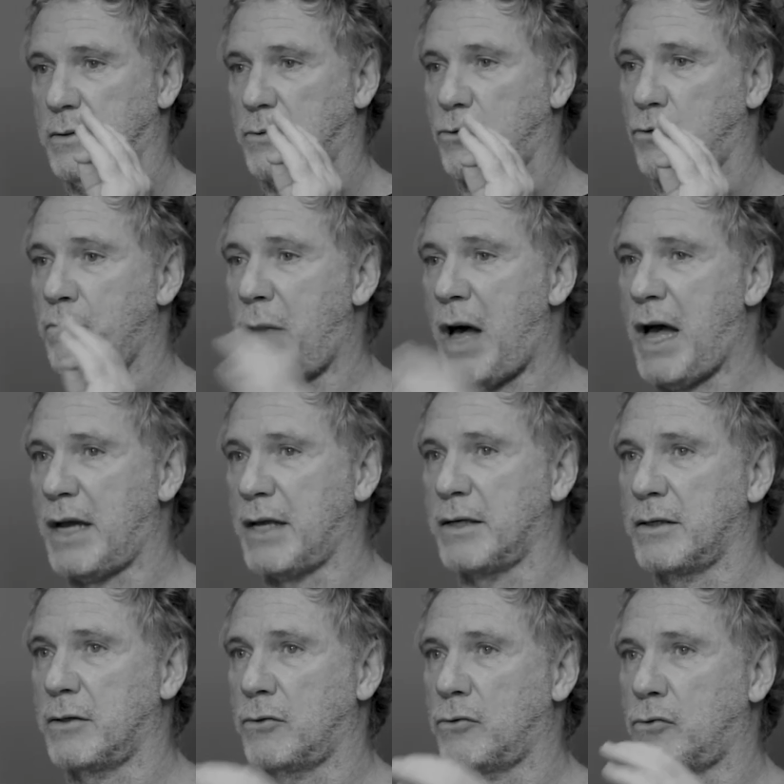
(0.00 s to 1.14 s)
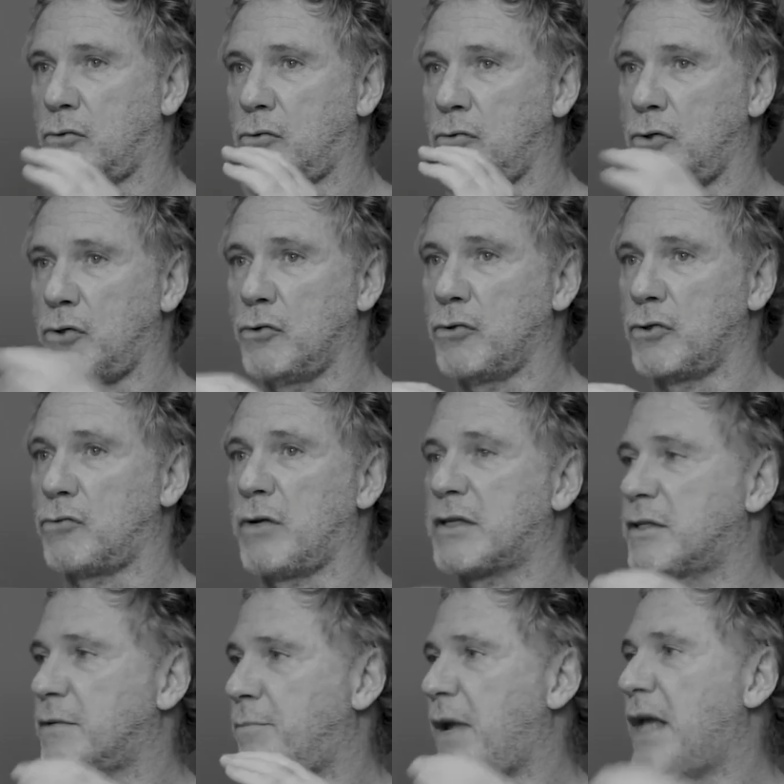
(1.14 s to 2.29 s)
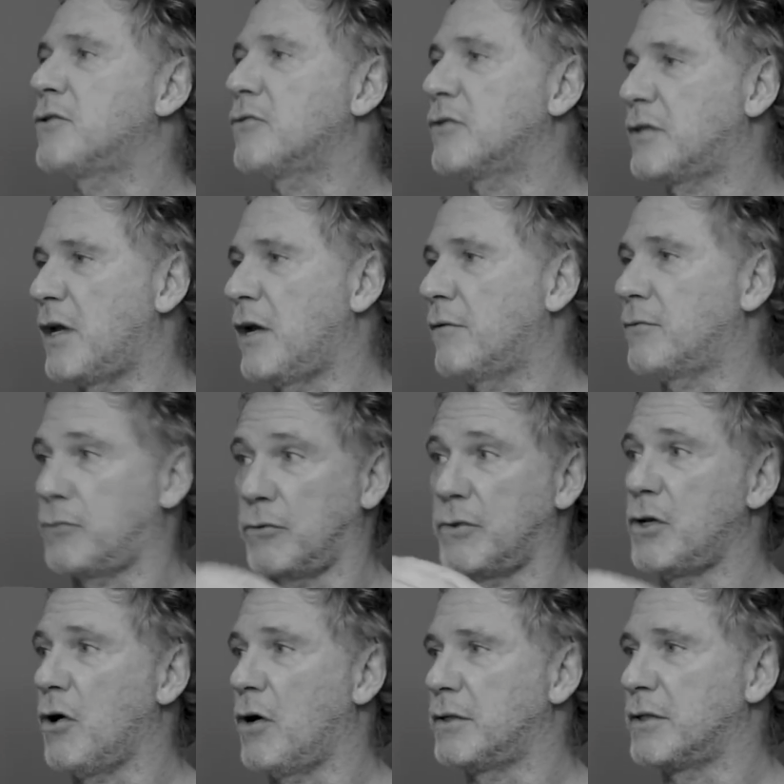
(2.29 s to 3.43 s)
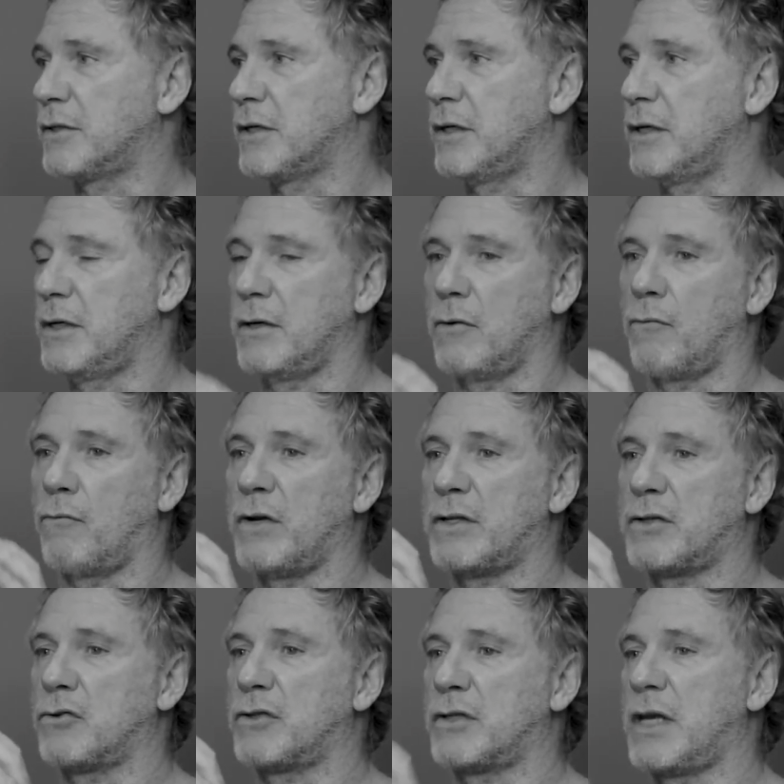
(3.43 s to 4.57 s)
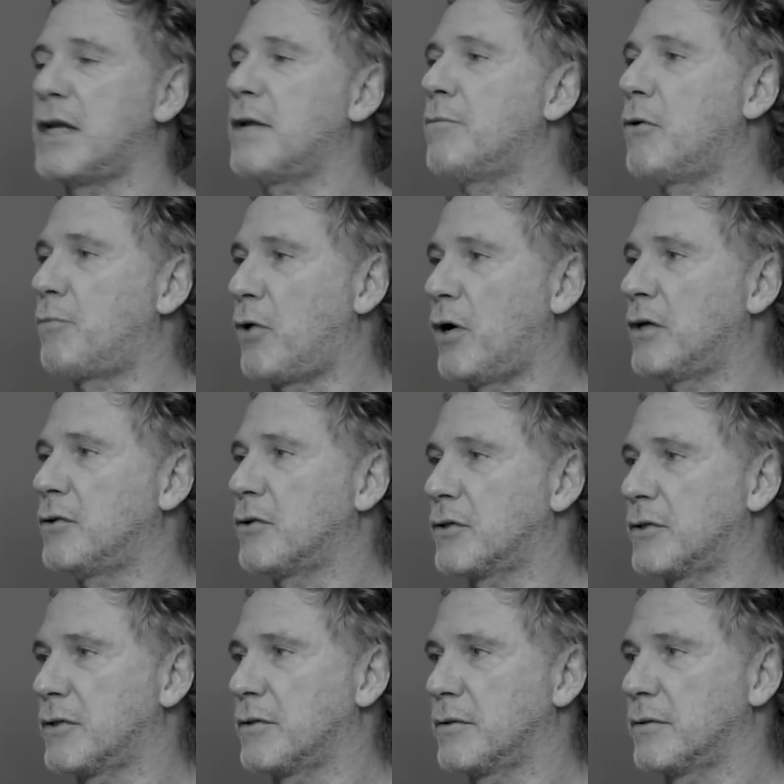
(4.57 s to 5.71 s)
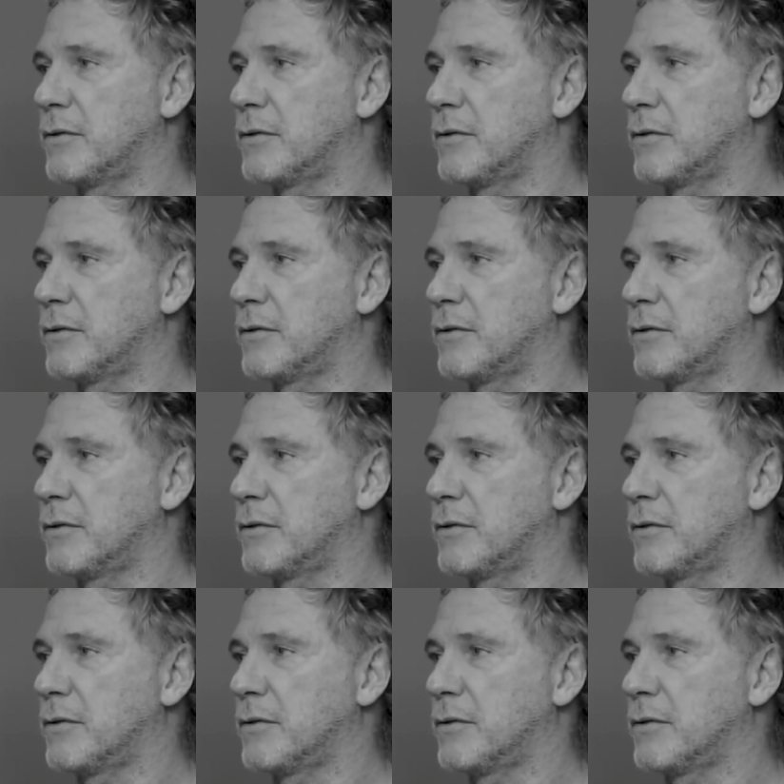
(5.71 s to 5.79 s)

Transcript: to buy, to use, to express yourself to the others with sustainable products,